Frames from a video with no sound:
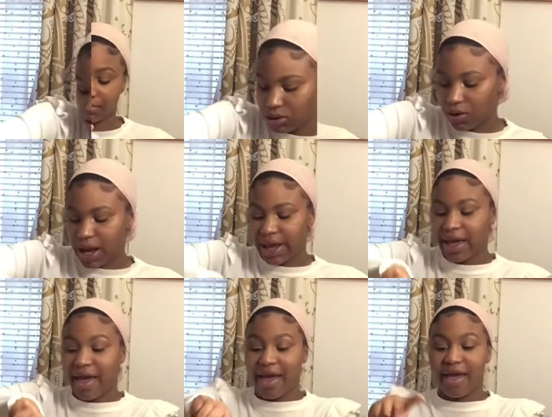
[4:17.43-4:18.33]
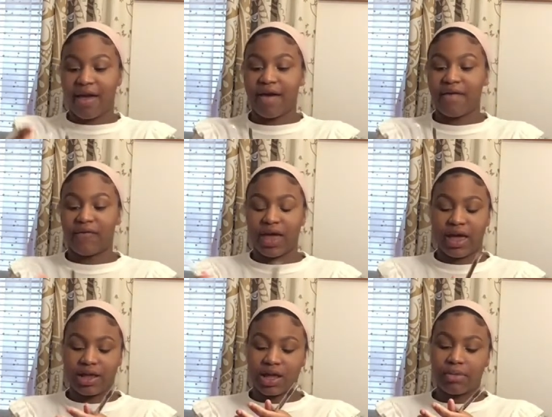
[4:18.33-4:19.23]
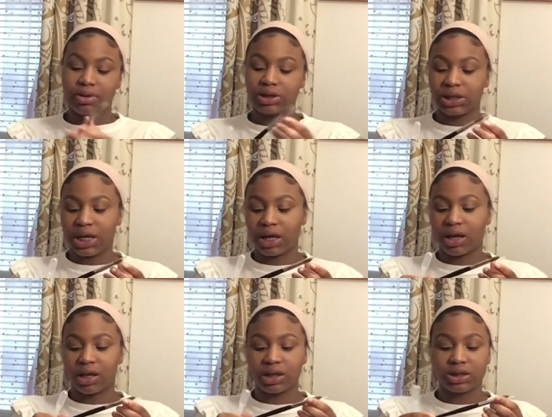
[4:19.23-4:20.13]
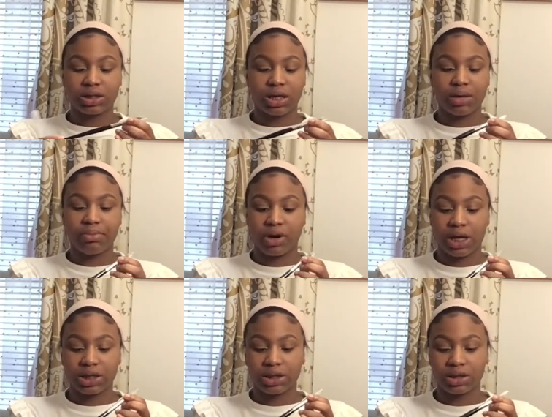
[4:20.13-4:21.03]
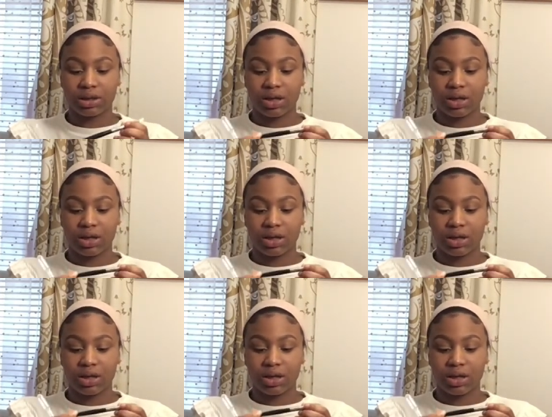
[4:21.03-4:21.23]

So I have a number 10 Kolinsky brush.